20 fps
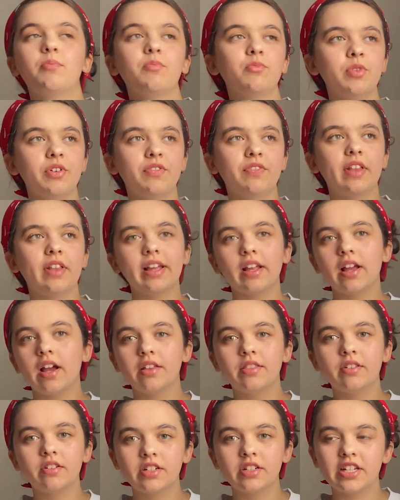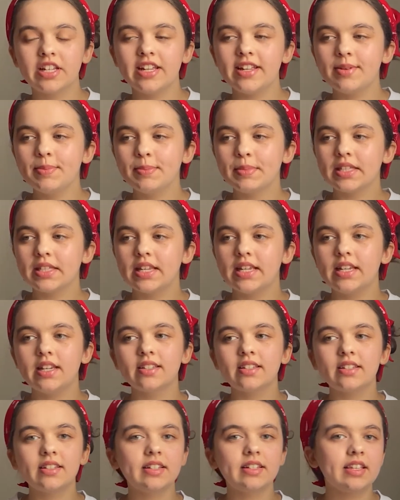with like other teams. He
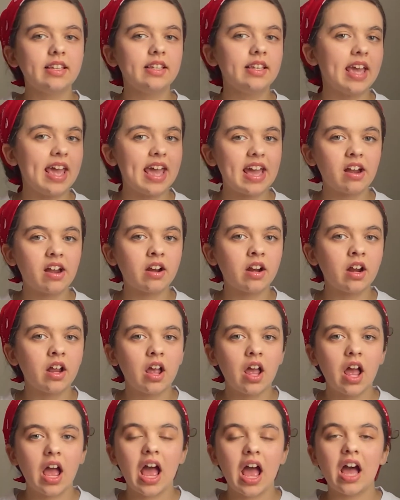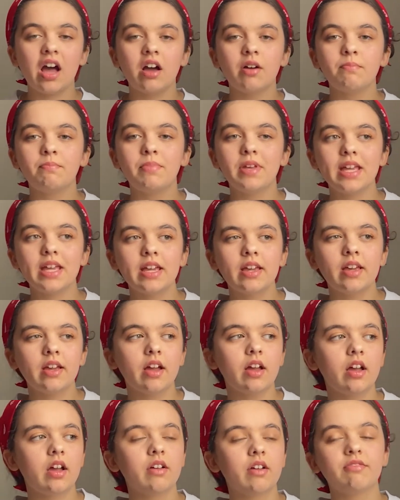doesn't care how big
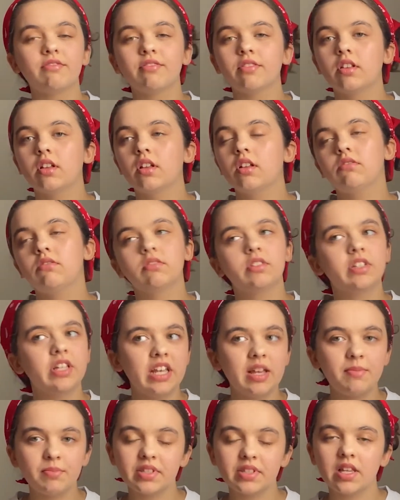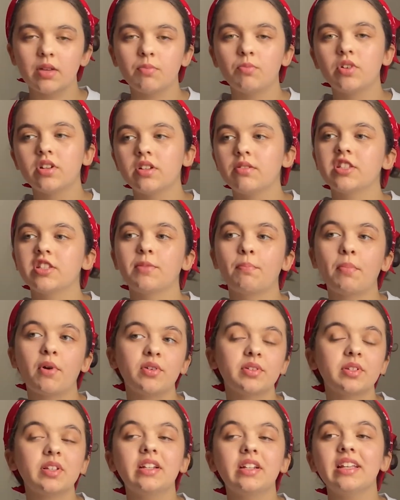of team someone
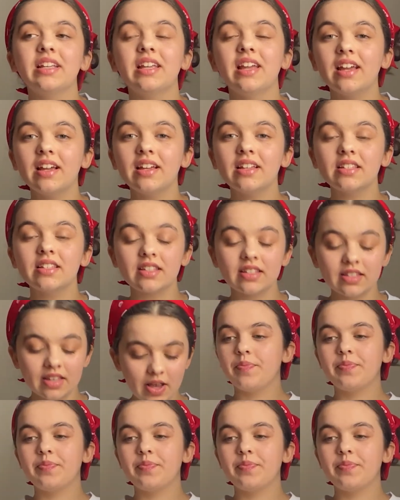supposedly is.